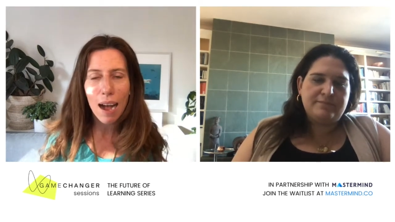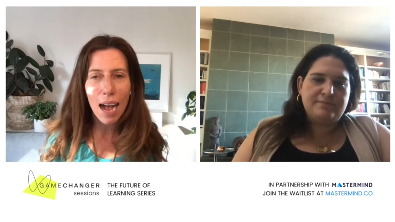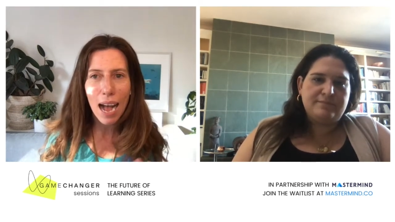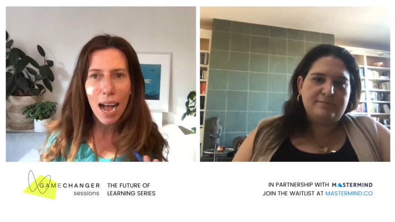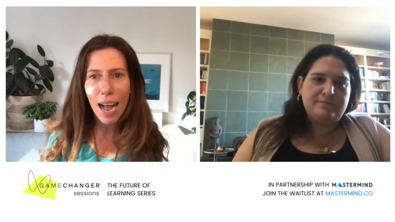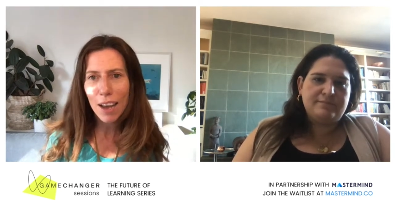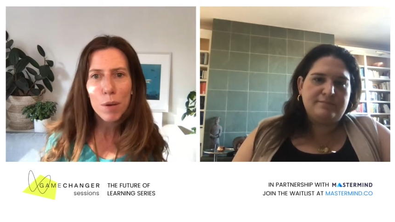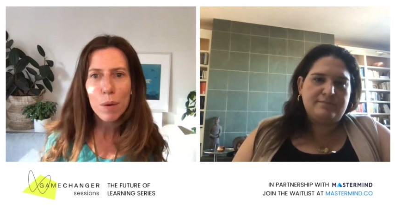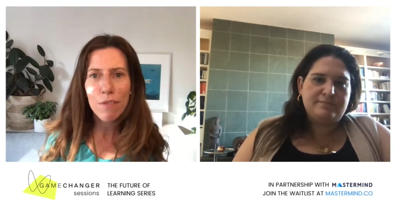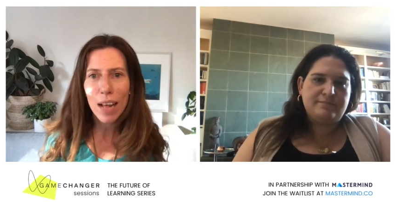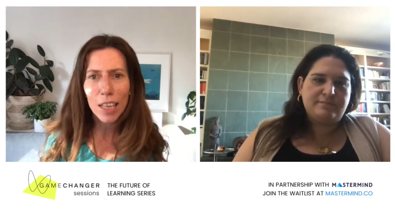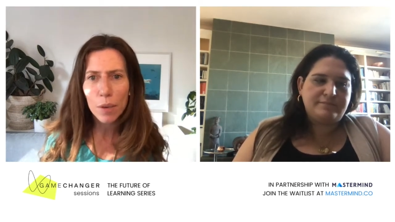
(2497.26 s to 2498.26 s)
Speaker 1: how do
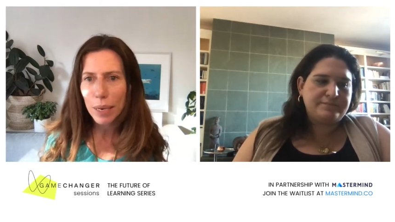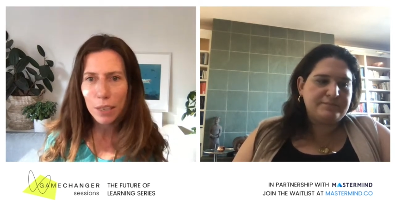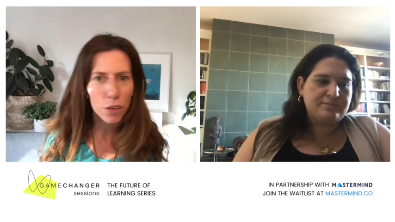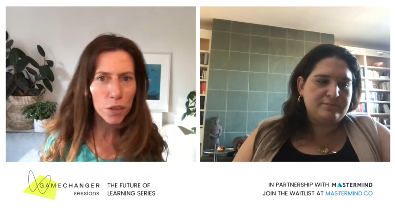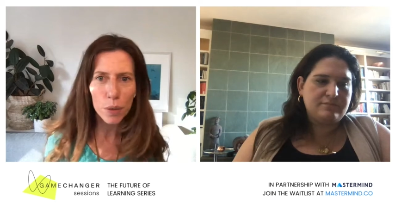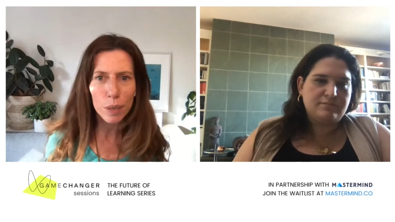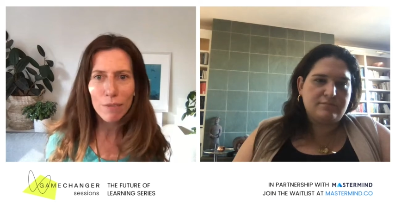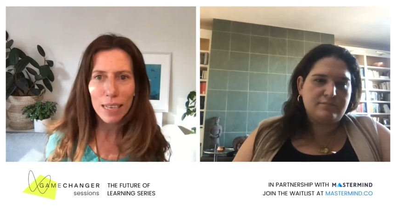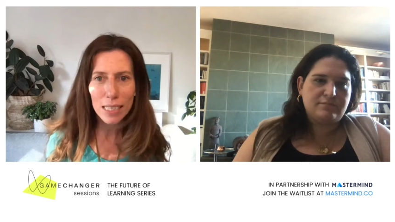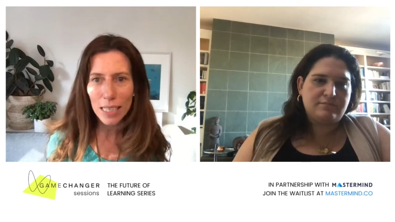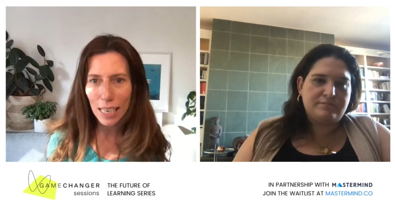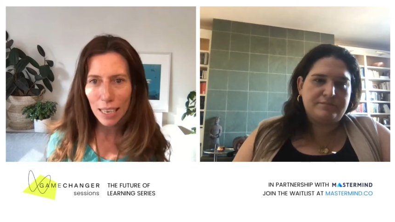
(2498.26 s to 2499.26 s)
you evaluate who you're
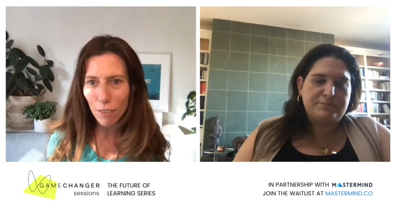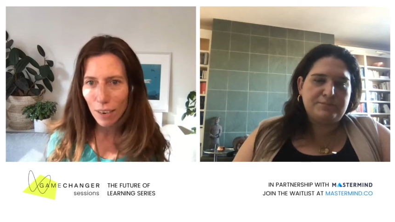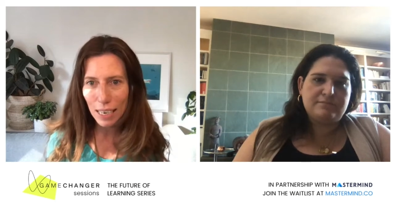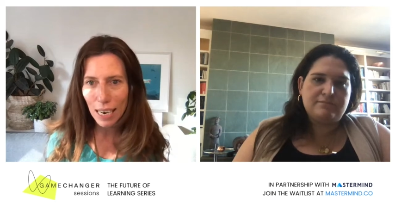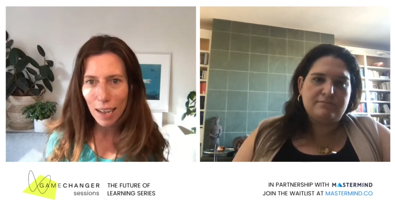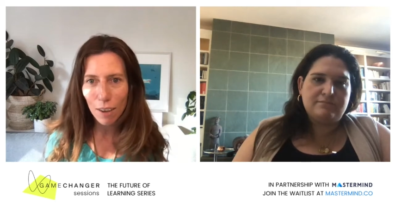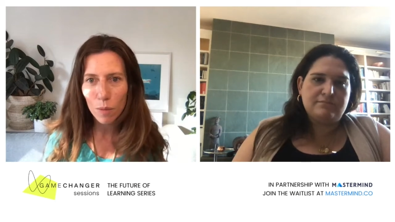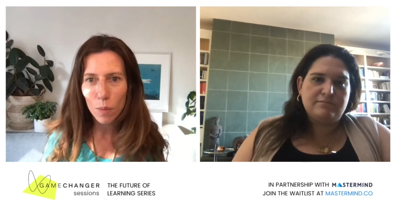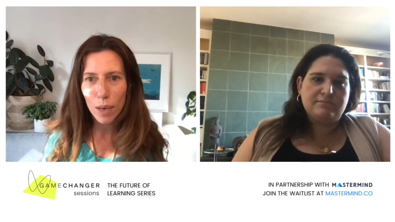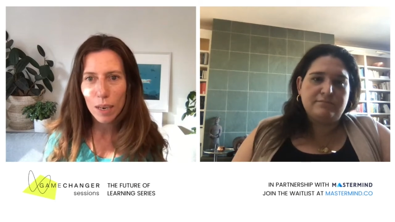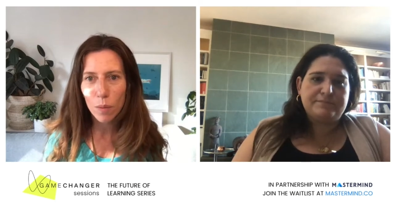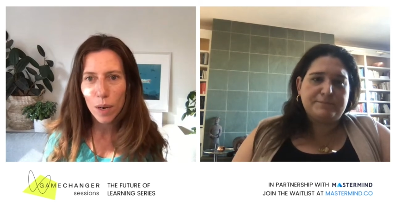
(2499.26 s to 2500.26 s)
investing in right now?
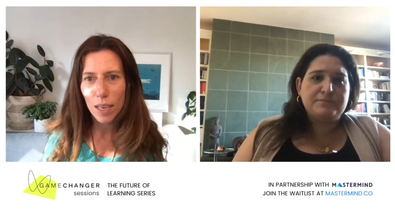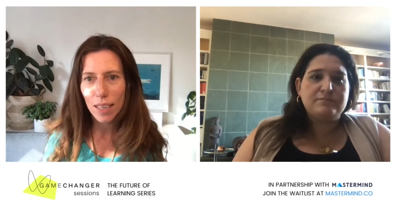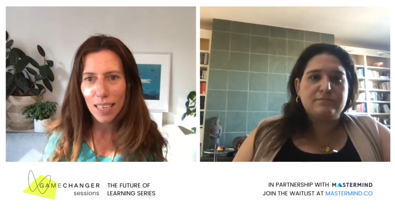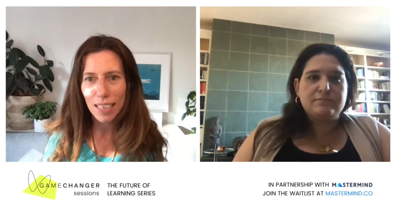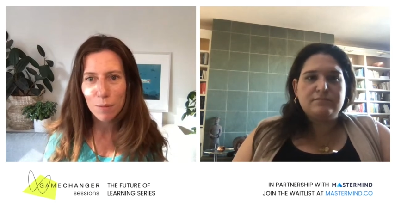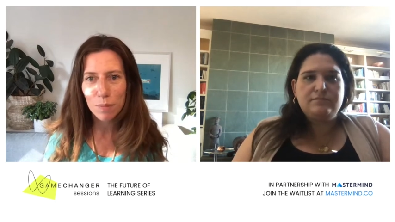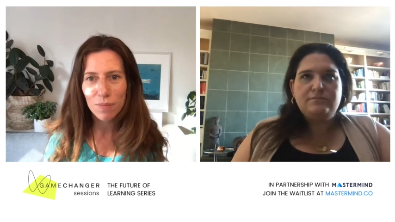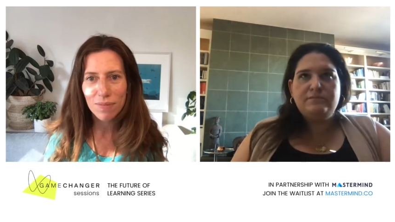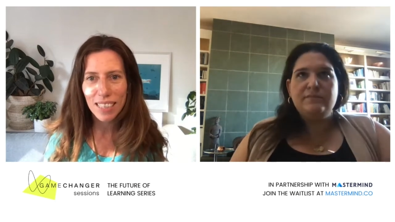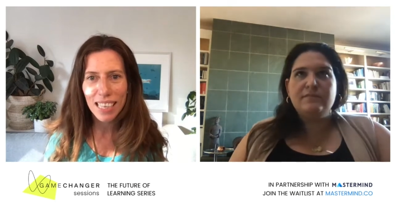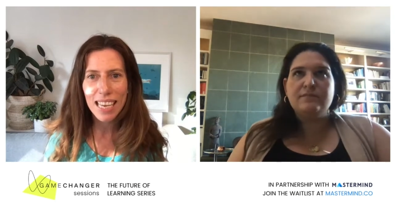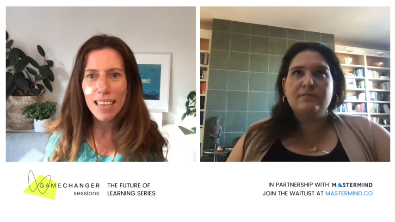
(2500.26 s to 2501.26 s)
What what are the
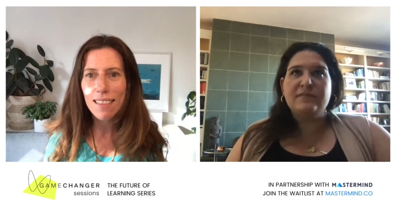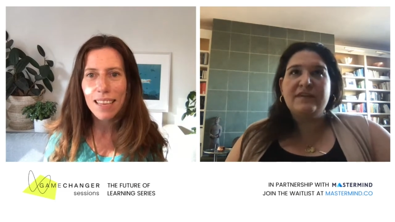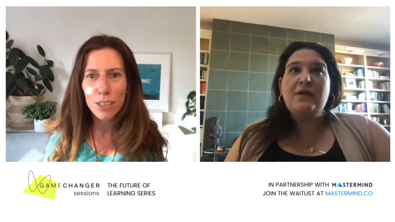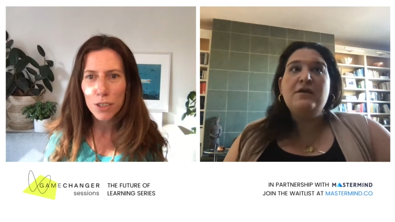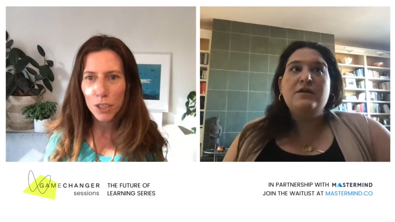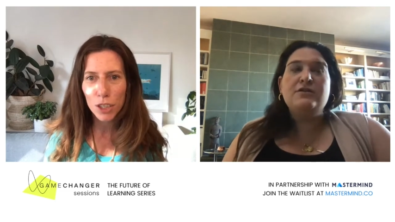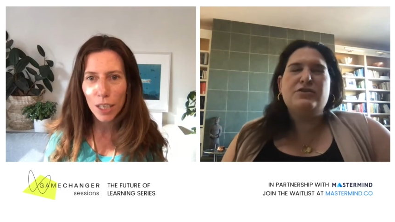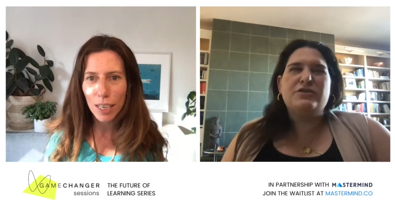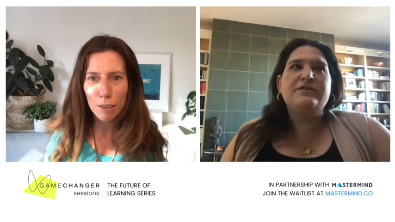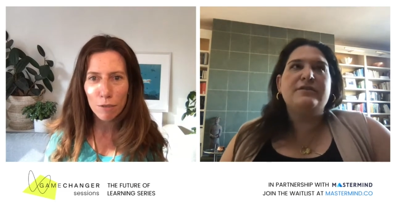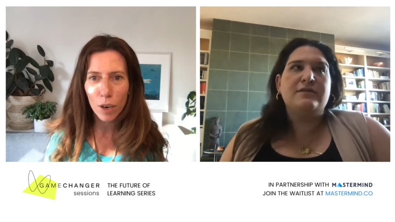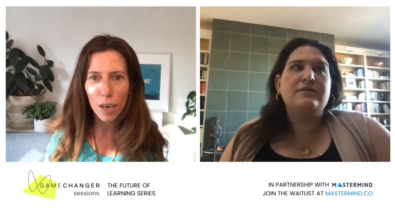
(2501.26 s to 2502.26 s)
the key things you're
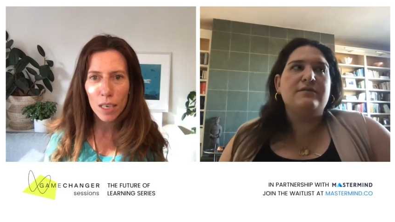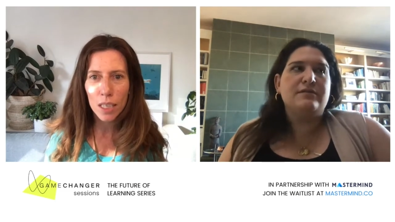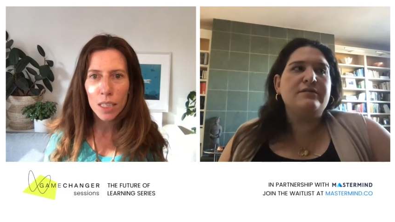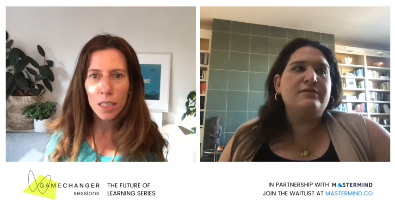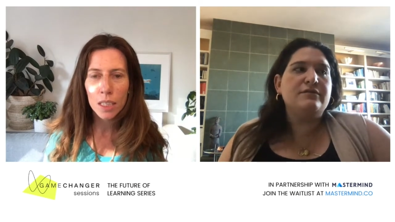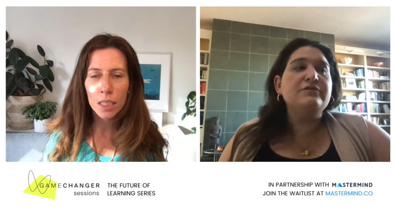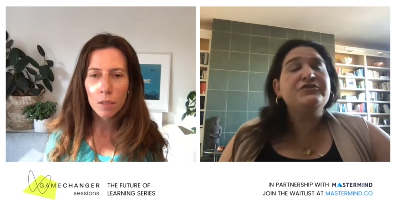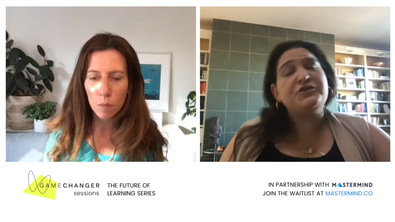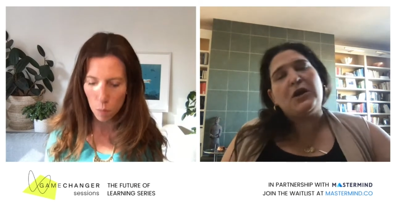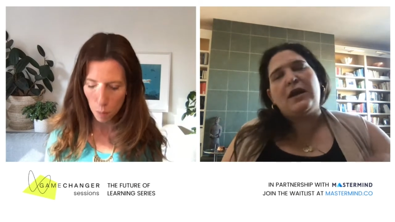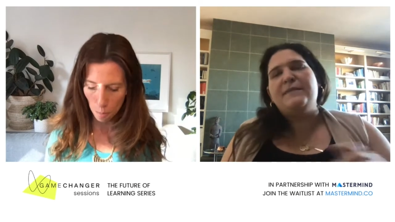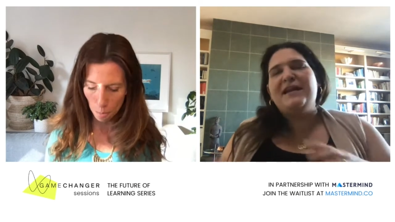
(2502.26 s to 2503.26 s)
looking for?
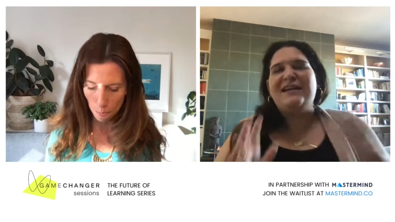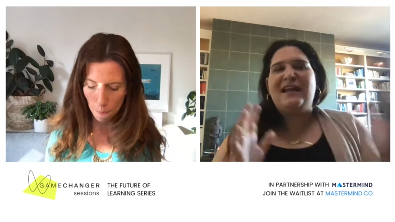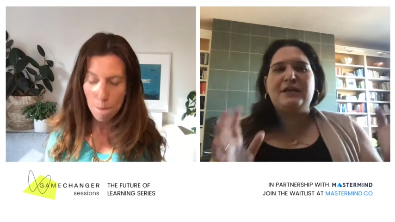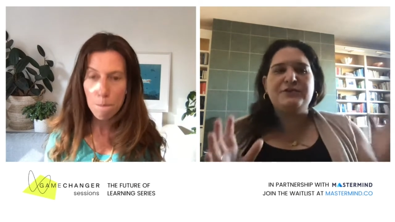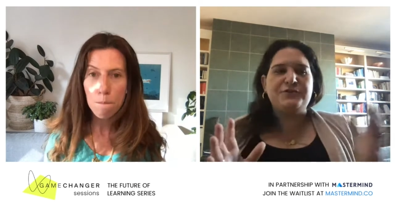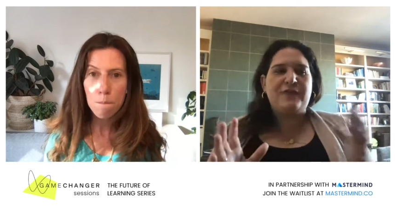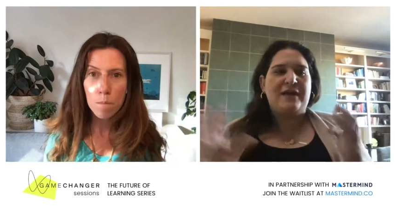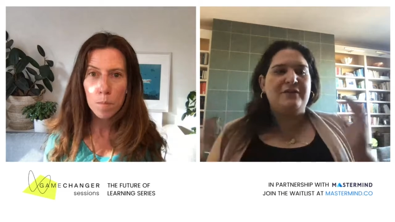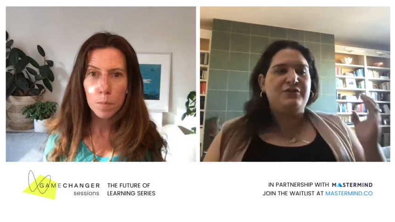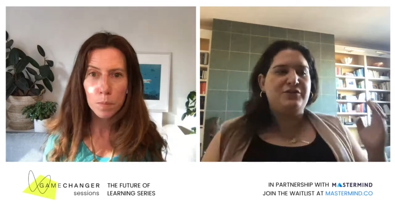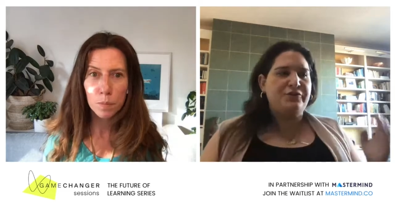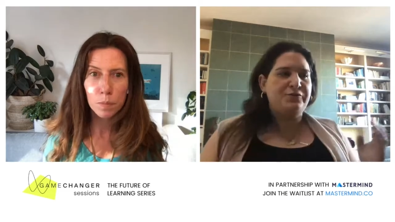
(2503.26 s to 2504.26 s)
Speaker 2: Sure. I mean, I'd answer that
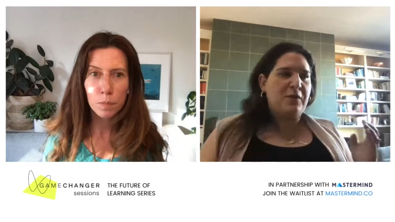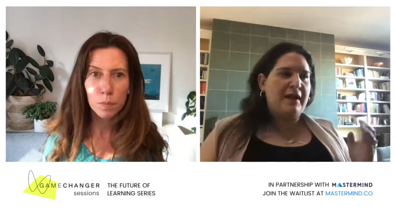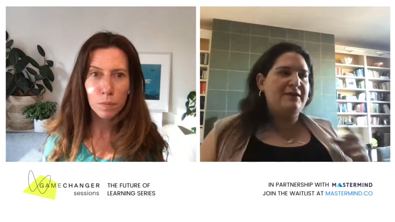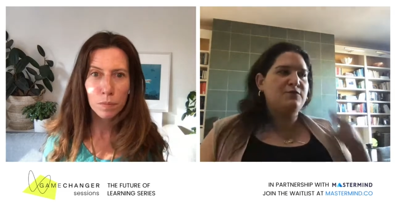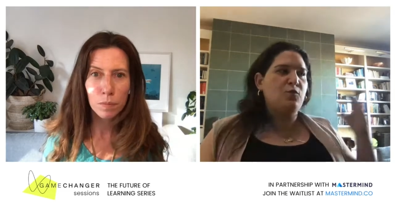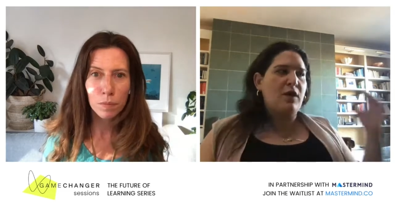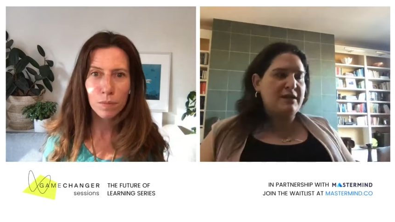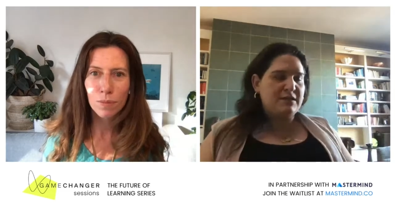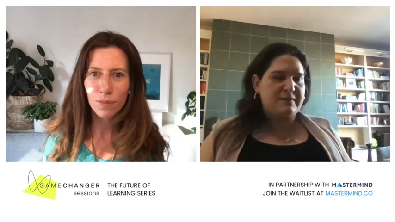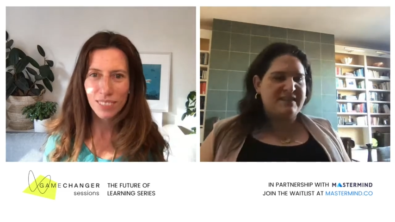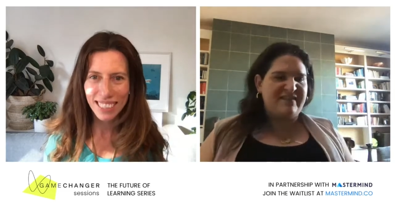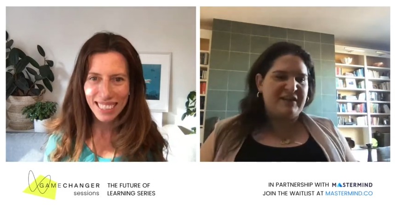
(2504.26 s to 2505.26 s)
in two ways. One
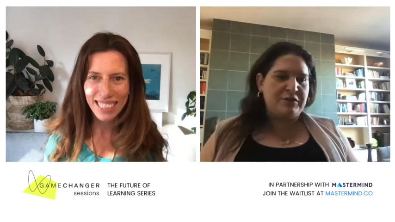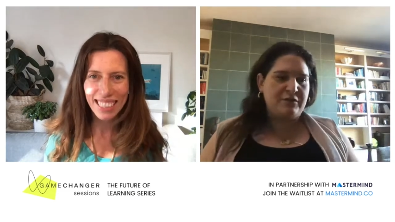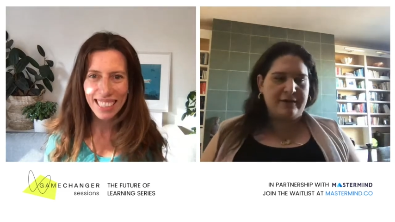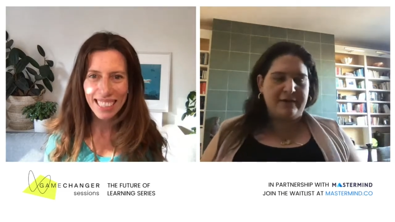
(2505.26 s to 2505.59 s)
is specific to